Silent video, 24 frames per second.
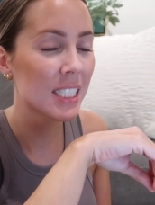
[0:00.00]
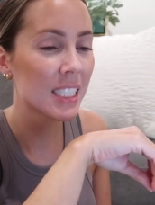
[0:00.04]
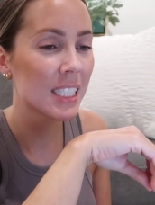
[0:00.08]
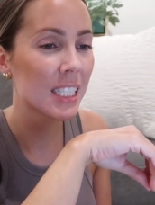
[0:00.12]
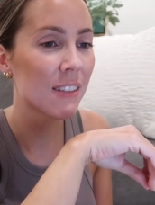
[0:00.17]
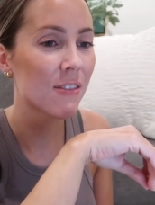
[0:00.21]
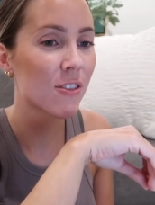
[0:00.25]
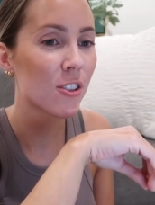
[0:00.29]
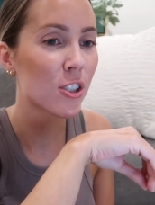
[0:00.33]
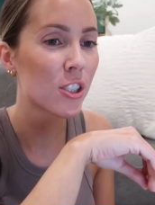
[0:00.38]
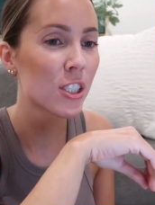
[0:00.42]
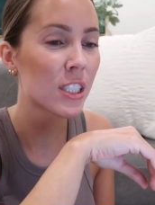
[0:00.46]
see
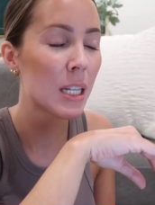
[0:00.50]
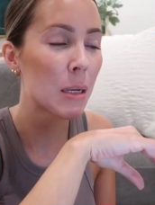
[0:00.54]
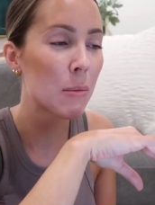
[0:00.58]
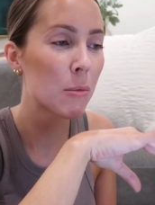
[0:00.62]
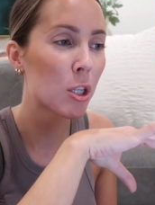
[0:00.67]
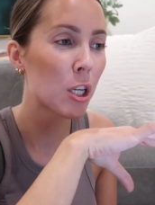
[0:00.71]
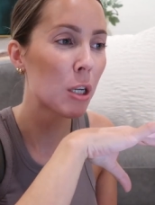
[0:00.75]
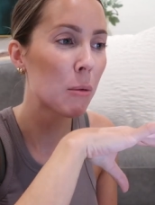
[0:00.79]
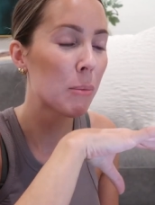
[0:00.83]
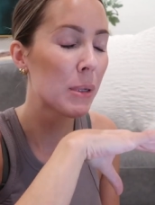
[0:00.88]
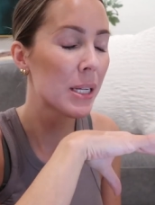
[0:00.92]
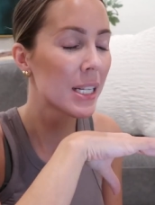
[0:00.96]
if there's some
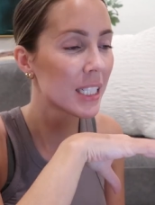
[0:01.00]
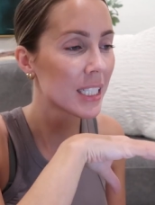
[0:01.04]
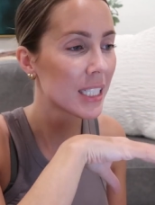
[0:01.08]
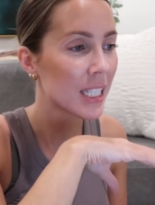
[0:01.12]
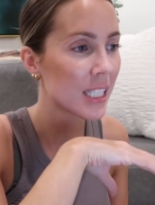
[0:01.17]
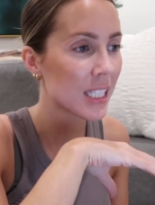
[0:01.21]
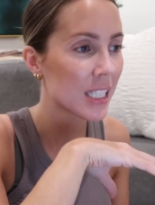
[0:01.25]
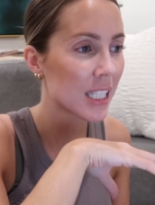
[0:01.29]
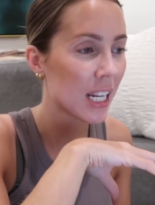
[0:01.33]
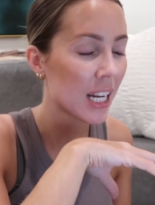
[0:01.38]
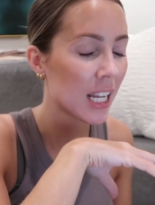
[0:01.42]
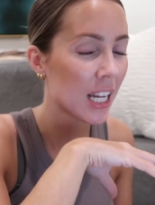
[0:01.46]
good
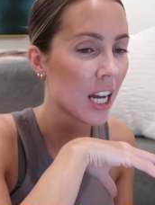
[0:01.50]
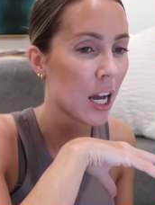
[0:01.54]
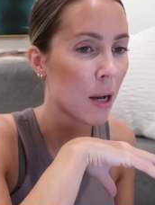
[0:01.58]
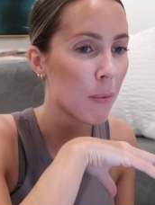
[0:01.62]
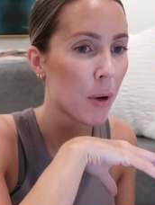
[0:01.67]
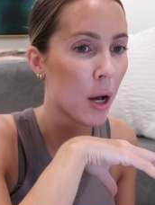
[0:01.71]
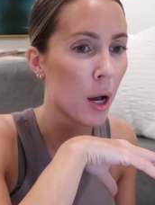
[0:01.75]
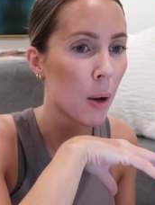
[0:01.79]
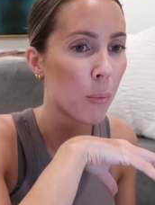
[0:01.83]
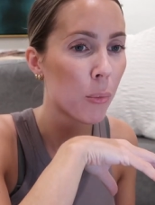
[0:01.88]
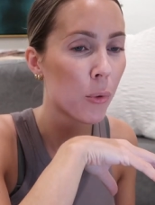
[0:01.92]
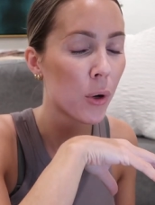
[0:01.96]
pieces that I
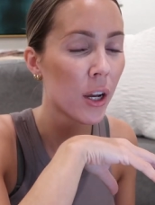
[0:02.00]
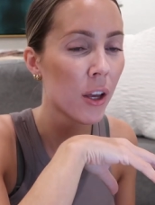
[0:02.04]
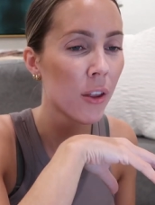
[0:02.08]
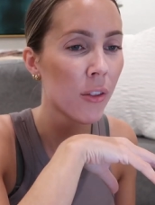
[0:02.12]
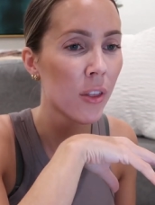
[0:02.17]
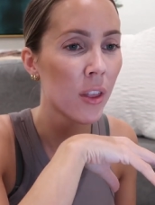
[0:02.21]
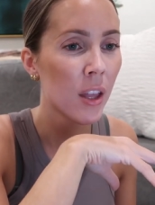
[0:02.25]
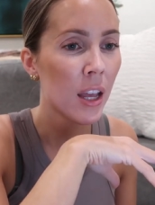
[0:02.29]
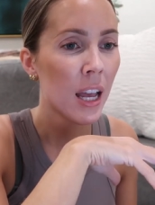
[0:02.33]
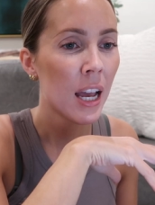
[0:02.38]
come up with.